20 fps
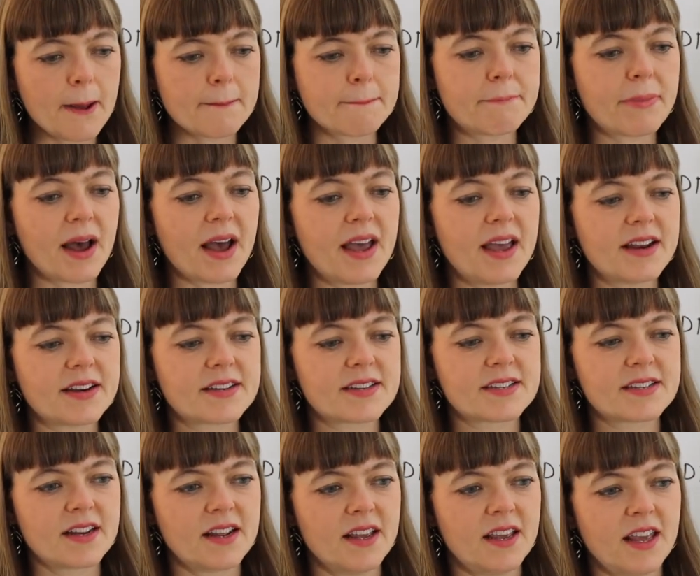
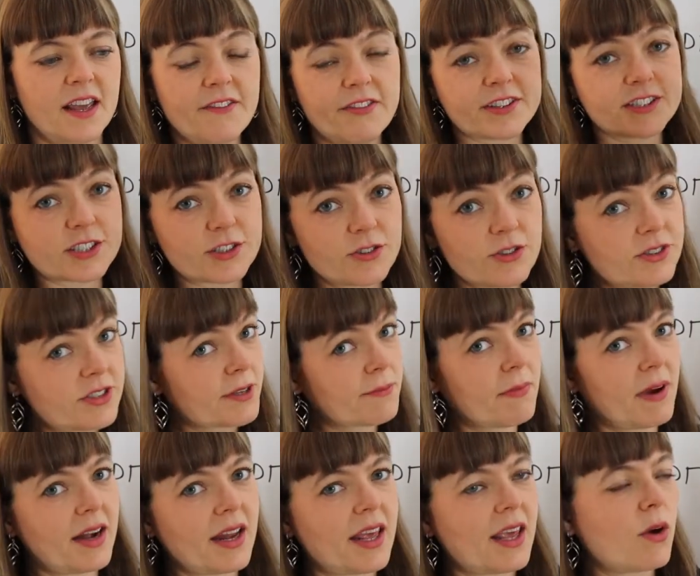But if it's losing
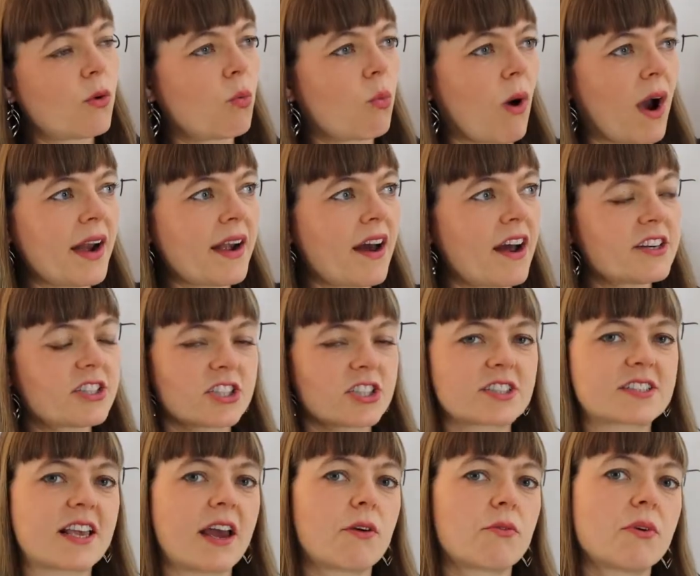money, why not
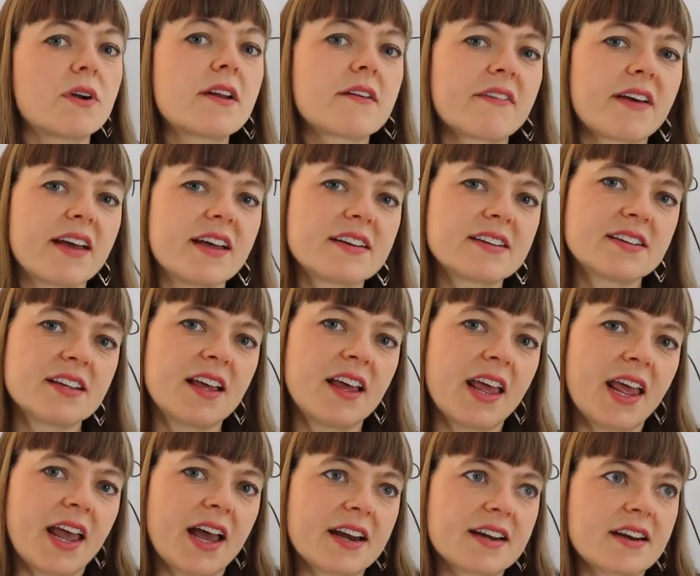just get rid of it?
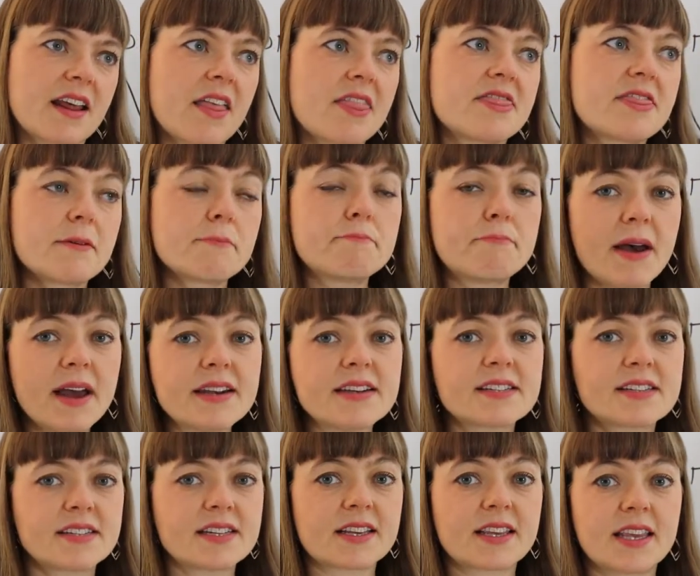And the
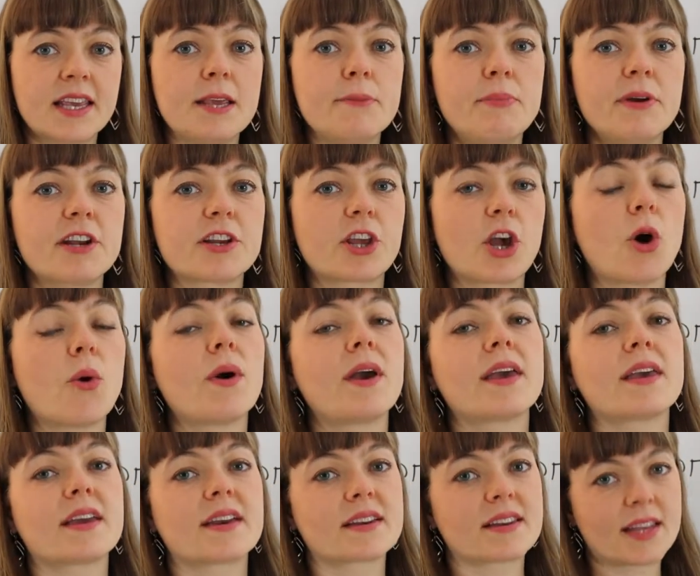bet to keep it
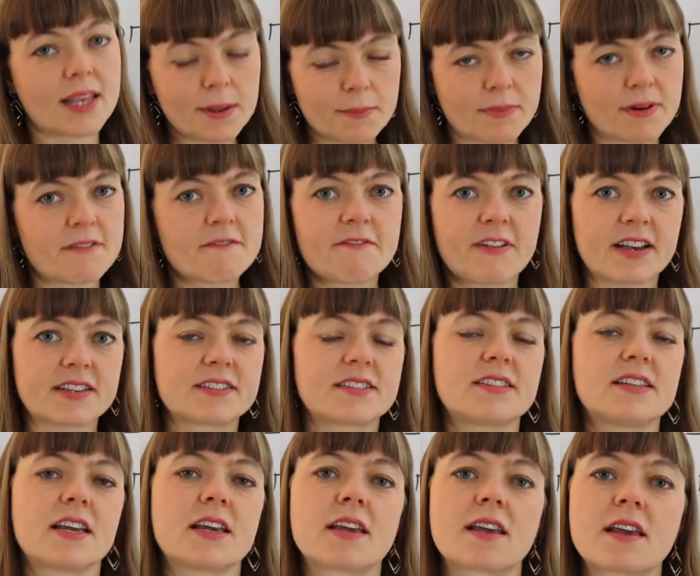going and keep
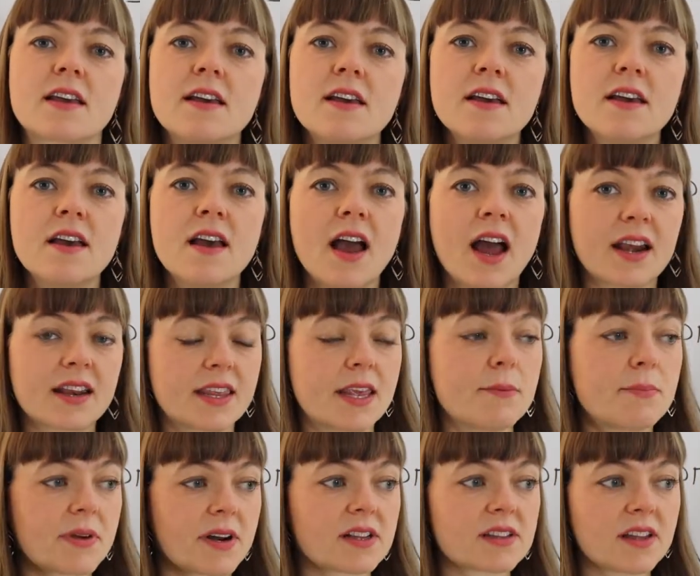investing and
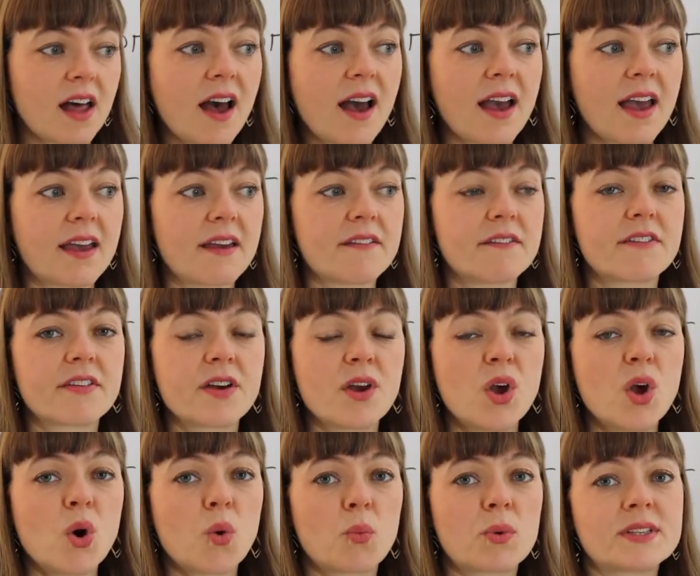keep it alive
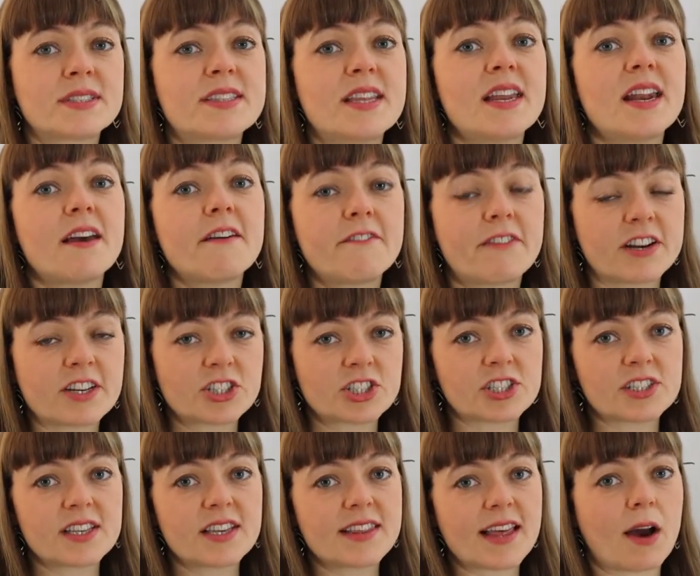was that
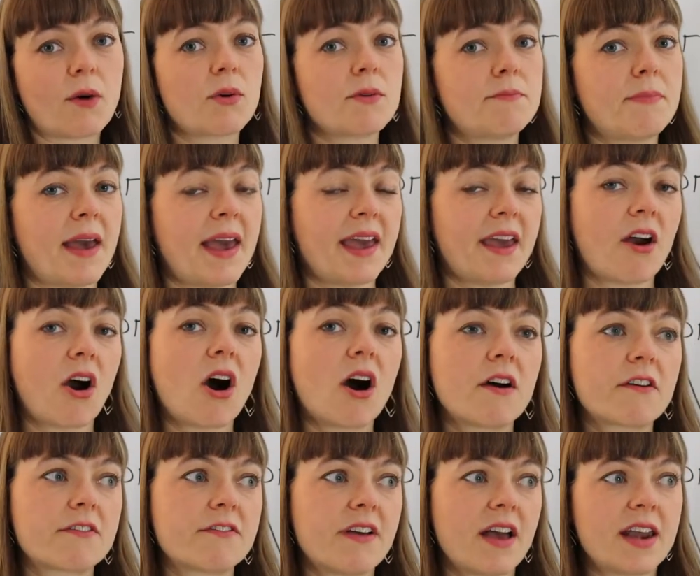eventually that would pay
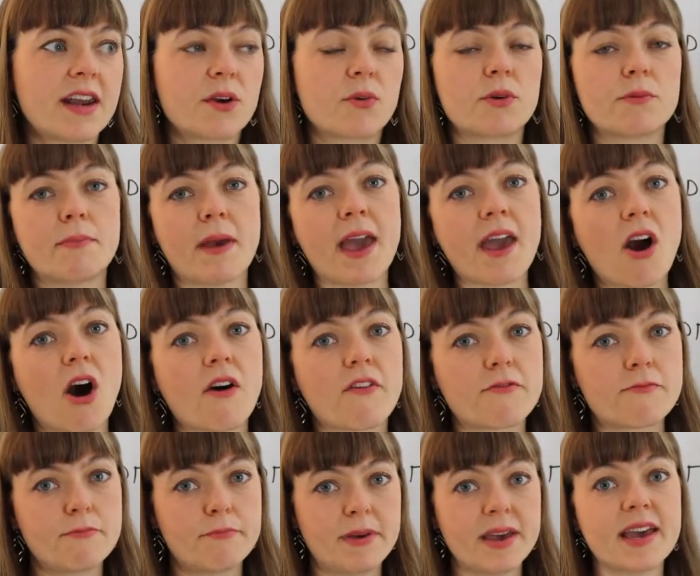off. And it would pay off
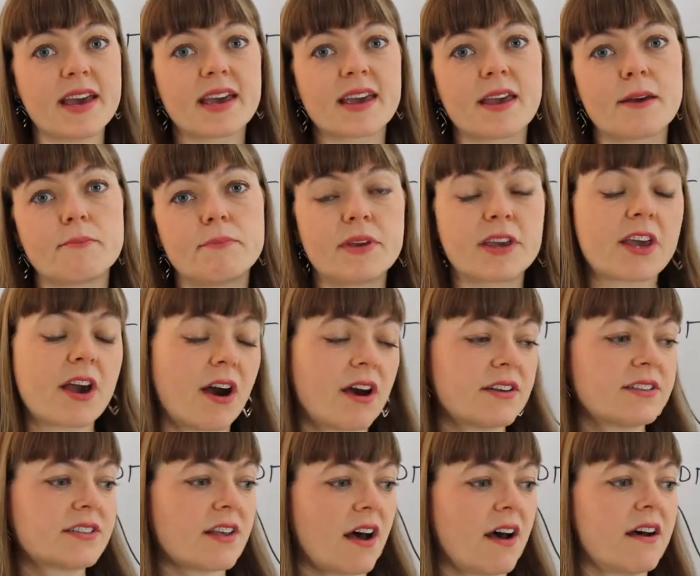big
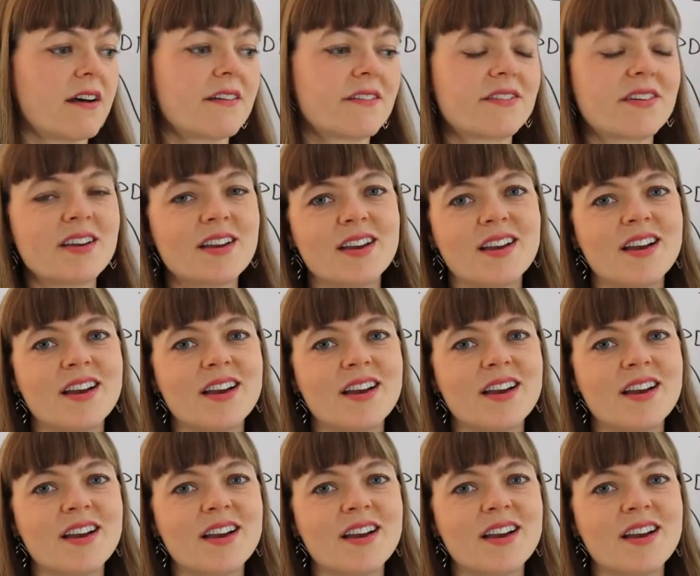because of